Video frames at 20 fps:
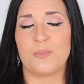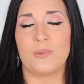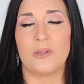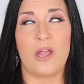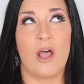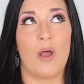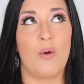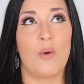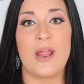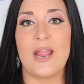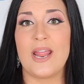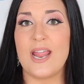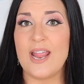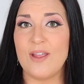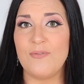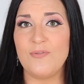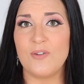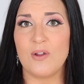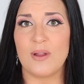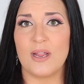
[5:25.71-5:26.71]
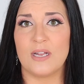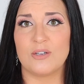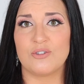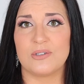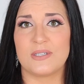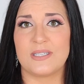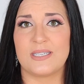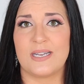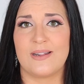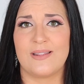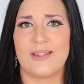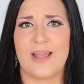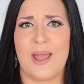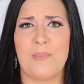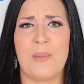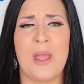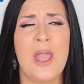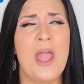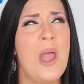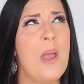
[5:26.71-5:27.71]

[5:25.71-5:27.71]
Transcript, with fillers: below if you're interested in them,